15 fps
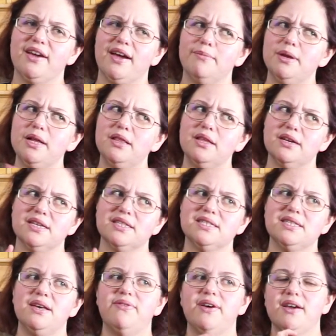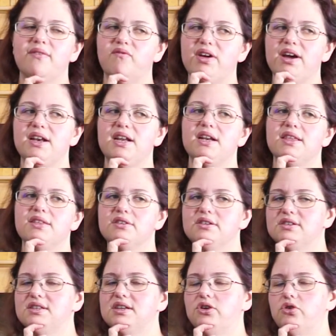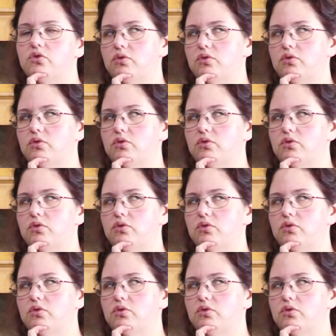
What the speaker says: I'm going to look and see if I can find another dinner